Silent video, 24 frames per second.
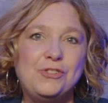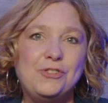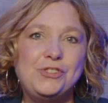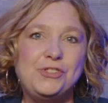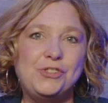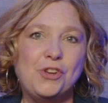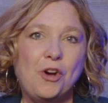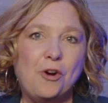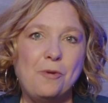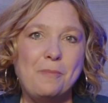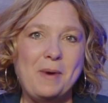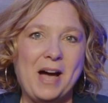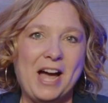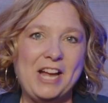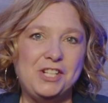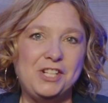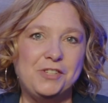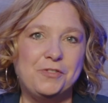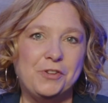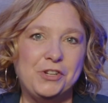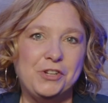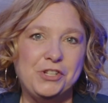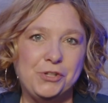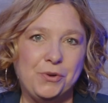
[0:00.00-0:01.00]
you so
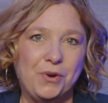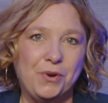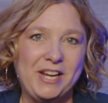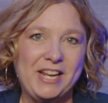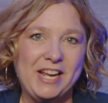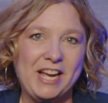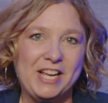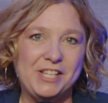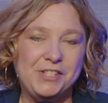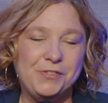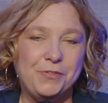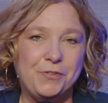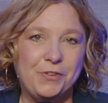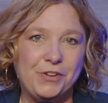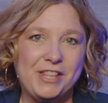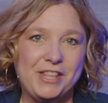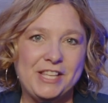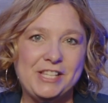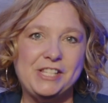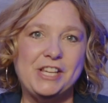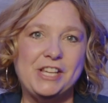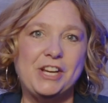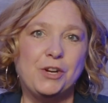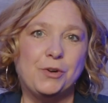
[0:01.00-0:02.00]
much for joining us for
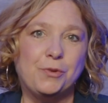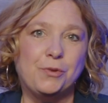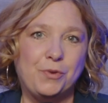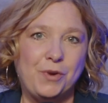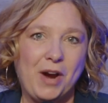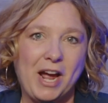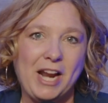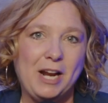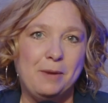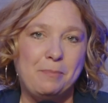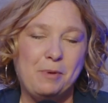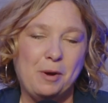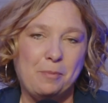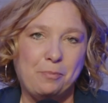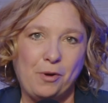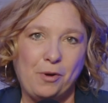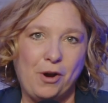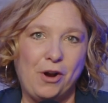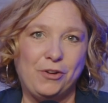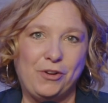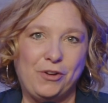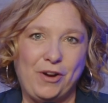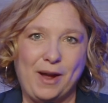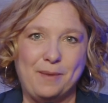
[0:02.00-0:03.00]
this incredible
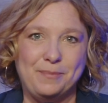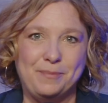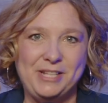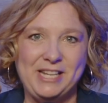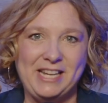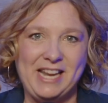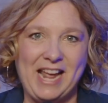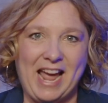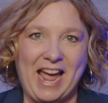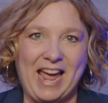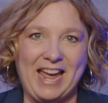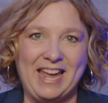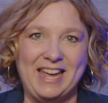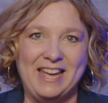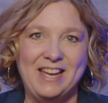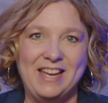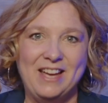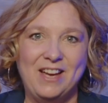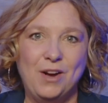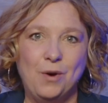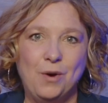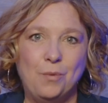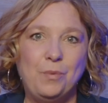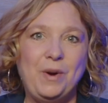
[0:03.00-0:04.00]
program today.
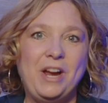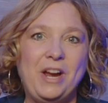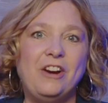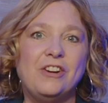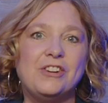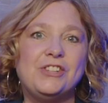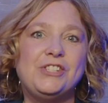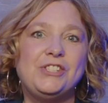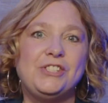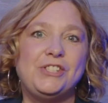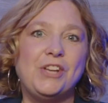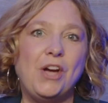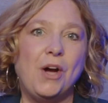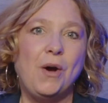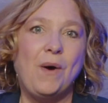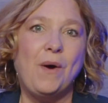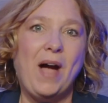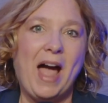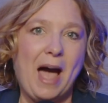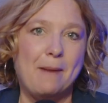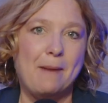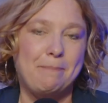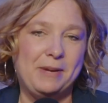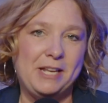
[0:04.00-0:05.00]
We are
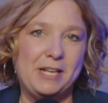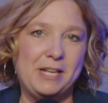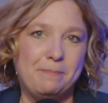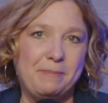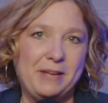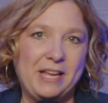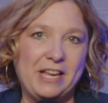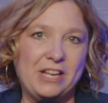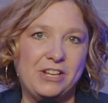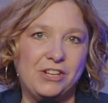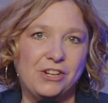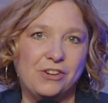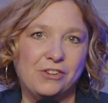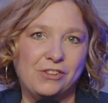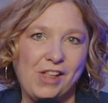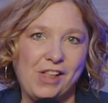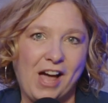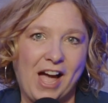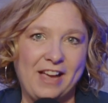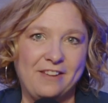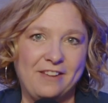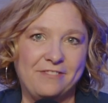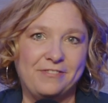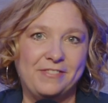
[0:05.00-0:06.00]
so happy to be in your
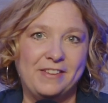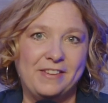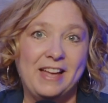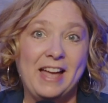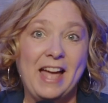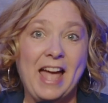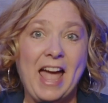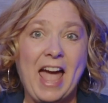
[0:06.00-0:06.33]
life.